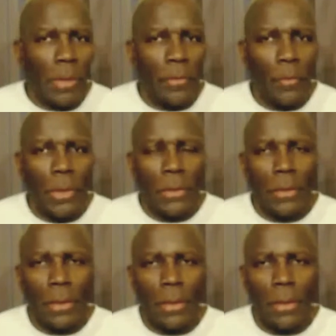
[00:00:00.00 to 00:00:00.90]
everyone.
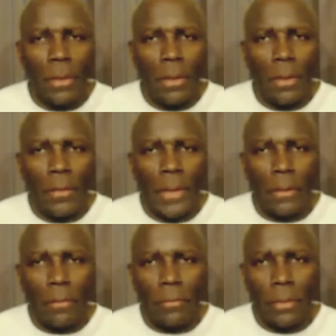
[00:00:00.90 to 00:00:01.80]

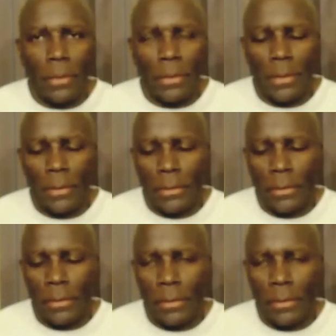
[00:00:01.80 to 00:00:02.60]
Thank you for attending.